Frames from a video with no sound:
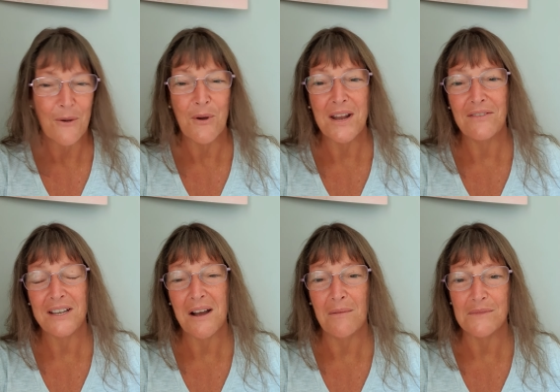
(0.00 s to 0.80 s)
Whatever
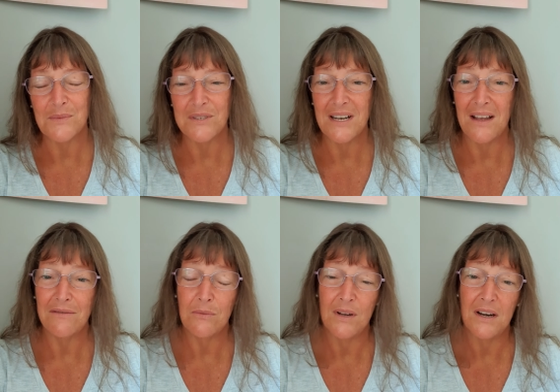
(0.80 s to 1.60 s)
comes, we're to
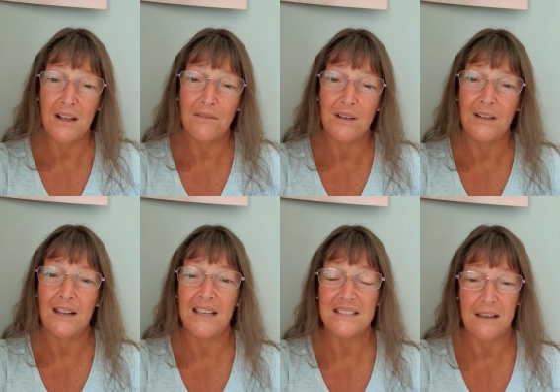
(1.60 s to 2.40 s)
love one another,
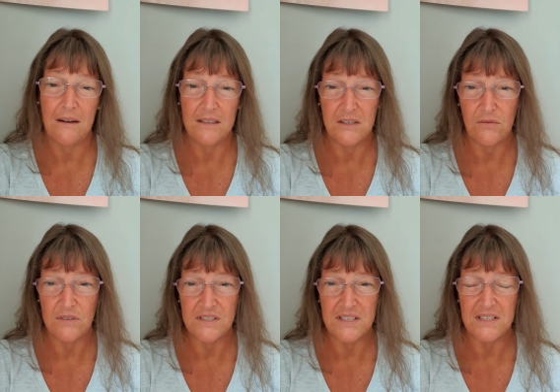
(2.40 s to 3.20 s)
lay down our
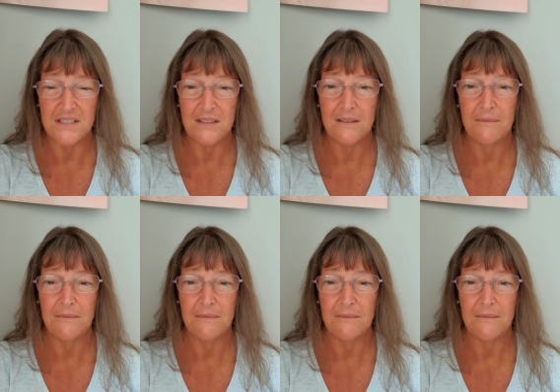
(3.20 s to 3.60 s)
differences,